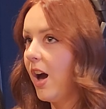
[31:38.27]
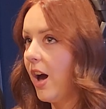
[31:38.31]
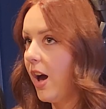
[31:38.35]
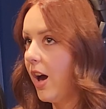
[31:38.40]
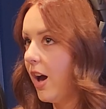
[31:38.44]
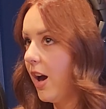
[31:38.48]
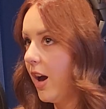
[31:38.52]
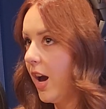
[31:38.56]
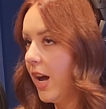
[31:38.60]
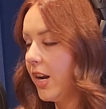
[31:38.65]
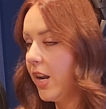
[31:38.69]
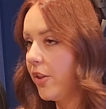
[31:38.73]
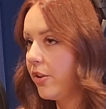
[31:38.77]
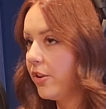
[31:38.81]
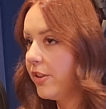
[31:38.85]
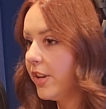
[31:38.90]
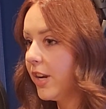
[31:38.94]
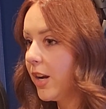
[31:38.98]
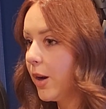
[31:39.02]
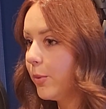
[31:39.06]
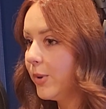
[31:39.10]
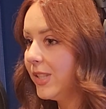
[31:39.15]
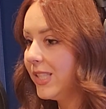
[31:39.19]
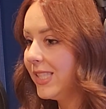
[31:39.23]
Another
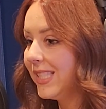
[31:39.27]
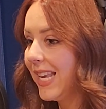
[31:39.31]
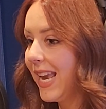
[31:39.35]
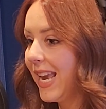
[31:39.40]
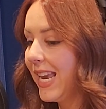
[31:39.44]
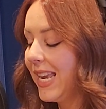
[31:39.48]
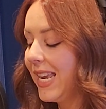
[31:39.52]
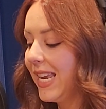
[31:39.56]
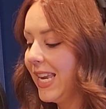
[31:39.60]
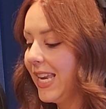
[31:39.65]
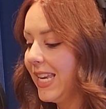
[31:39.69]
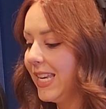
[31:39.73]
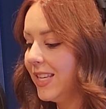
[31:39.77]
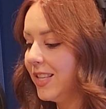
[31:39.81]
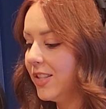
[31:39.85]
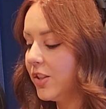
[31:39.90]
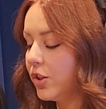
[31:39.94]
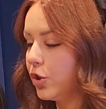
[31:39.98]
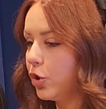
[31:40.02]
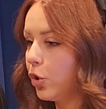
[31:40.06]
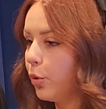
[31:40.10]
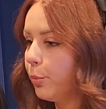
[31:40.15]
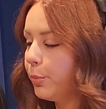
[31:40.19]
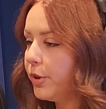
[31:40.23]
thing I would say
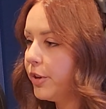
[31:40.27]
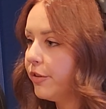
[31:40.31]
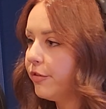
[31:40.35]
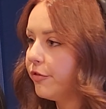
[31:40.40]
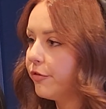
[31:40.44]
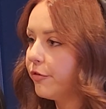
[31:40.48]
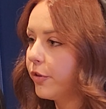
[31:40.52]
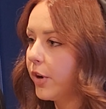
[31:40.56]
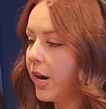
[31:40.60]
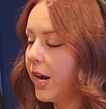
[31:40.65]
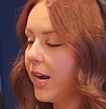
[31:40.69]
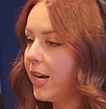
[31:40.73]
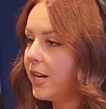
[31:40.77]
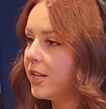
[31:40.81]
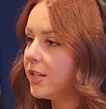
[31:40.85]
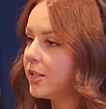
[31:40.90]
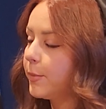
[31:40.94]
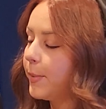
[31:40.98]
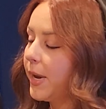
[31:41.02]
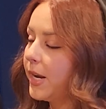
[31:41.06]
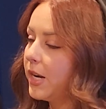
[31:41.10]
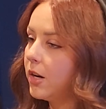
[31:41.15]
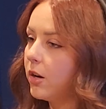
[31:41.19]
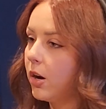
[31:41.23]
is, don't be afraid,
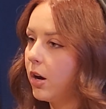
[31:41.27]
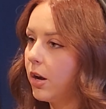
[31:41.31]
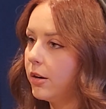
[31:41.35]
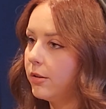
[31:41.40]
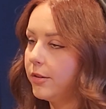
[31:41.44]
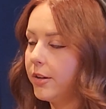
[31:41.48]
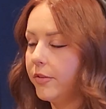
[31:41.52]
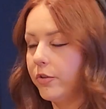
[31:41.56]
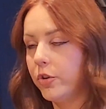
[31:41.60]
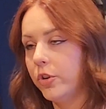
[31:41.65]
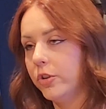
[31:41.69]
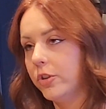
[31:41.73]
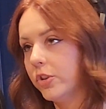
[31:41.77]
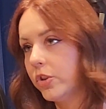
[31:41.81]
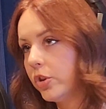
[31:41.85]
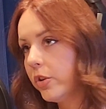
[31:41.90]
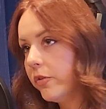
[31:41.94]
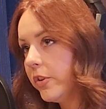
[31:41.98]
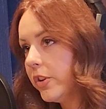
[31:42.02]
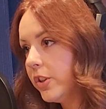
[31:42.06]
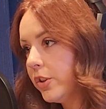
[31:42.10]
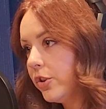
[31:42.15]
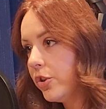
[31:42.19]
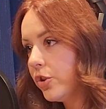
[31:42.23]
depending on if you're in the
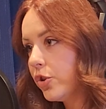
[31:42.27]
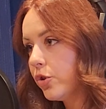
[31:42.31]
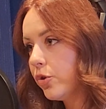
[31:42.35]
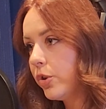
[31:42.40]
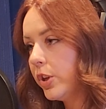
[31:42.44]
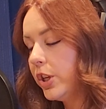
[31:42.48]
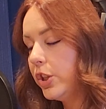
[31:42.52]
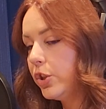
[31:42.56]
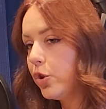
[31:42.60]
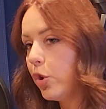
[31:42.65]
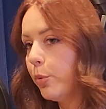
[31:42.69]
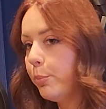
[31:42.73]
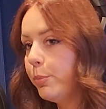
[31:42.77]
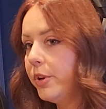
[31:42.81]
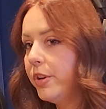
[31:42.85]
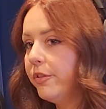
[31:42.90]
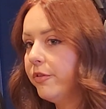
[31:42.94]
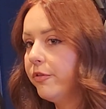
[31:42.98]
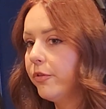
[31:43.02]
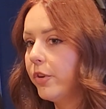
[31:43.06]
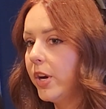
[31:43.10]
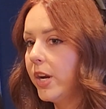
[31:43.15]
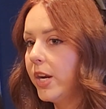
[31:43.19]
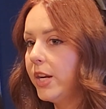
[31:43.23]
service industry, don't be
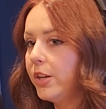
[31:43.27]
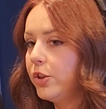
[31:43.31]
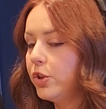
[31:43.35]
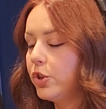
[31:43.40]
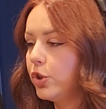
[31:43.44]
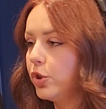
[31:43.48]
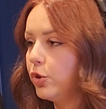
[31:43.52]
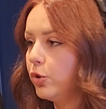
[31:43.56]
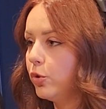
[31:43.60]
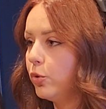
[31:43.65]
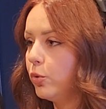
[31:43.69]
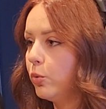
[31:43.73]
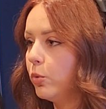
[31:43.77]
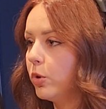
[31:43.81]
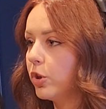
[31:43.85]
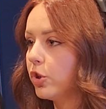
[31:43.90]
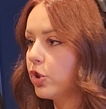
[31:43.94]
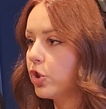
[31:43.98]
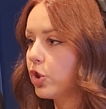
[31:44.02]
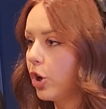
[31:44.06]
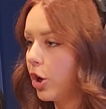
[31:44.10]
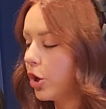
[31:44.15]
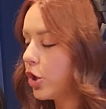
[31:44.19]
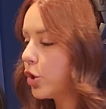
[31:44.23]
afraid to
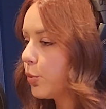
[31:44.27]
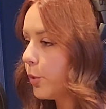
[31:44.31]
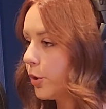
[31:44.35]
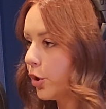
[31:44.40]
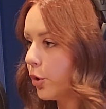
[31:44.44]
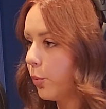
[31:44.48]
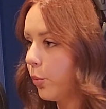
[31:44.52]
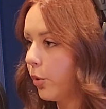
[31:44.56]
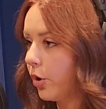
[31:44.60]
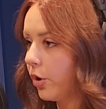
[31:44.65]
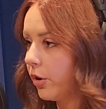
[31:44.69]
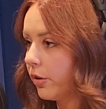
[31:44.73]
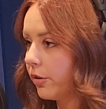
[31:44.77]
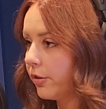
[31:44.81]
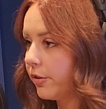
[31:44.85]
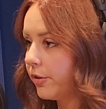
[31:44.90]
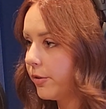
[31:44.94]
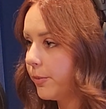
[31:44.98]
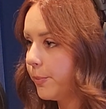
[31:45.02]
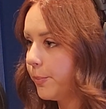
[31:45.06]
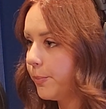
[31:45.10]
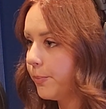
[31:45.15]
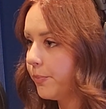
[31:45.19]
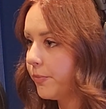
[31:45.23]
charge what you're
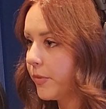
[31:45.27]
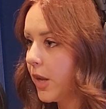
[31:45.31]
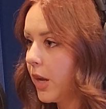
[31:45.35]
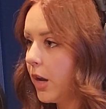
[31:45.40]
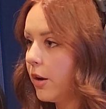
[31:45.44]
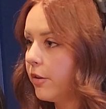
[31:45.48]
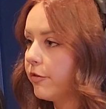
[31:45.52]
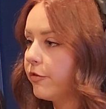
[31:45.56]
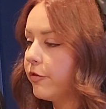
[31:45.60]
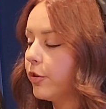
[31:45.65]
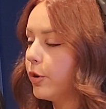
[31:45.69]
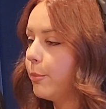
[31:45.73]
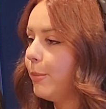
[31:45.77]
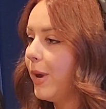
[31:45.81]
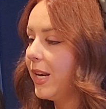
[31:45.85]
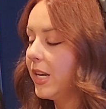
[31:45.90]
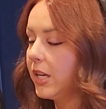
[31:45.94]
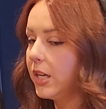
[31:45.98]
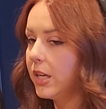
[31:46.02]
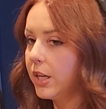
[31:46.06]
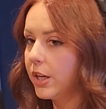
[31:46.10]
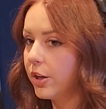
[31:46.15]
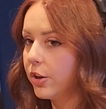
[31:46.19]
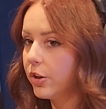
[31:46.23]
worth. For
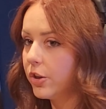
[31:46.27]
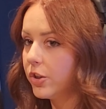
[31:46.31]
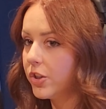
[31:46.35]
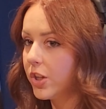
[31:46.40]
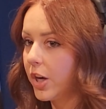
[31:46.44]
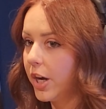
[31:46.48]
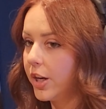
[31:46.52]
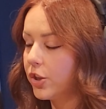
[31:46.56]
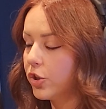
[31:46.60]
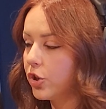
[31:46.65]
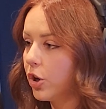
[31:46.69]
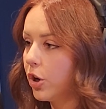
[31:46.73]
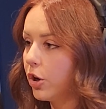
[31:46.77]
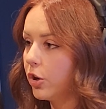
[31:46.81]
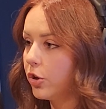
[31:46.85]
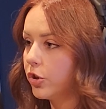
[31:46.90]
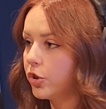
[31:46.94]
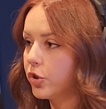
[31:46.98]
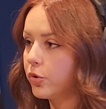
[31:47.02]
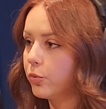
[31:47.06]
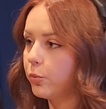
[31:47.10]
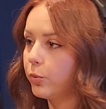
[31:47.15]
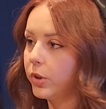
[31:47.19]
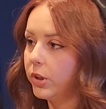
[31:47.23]
many years, I
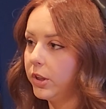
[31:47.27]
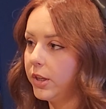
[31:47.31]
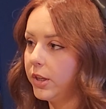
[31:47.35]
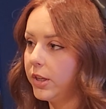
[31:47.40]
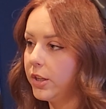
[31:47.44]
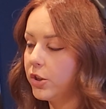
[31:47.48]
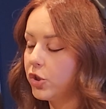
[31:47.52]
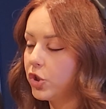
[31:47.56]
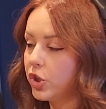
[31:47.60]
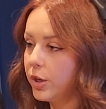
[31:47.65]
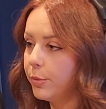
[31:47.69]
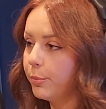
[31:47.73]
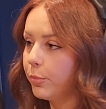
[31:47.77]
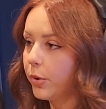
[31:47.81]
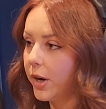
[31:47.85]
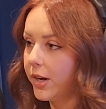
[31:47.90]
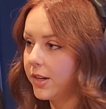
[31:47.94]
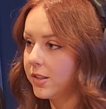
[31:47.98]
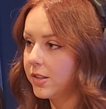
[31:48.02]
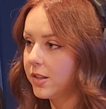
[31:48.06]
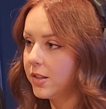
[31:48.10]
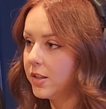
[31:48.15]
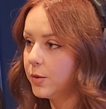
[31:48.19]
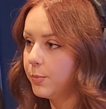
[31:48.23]
charged really cheap
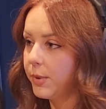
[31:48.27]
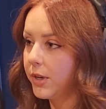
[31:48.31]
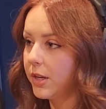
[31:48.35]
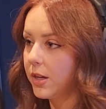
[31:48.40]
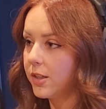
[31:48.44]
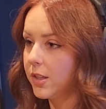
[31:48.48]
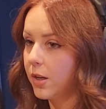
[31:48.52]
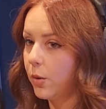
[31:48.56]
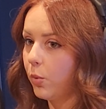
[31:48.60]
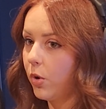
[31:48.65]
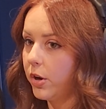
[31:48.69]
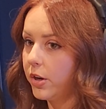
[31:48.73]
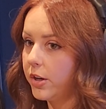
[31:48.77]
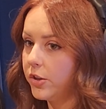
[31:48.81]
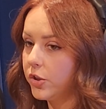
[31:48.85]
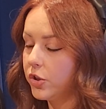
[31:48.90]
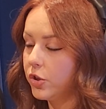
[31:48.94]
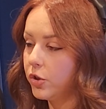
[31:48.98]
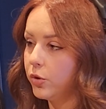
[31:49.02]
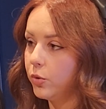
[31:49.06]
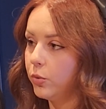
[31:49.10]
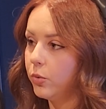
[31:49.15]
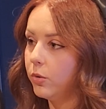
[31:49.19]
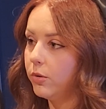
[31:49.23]
prices because I wanted
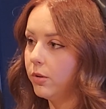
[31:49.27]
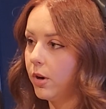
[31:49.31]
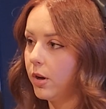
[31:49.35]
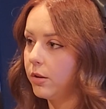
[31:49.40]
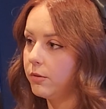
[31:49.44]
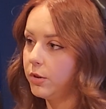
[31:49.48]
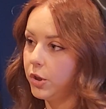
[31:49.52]
to,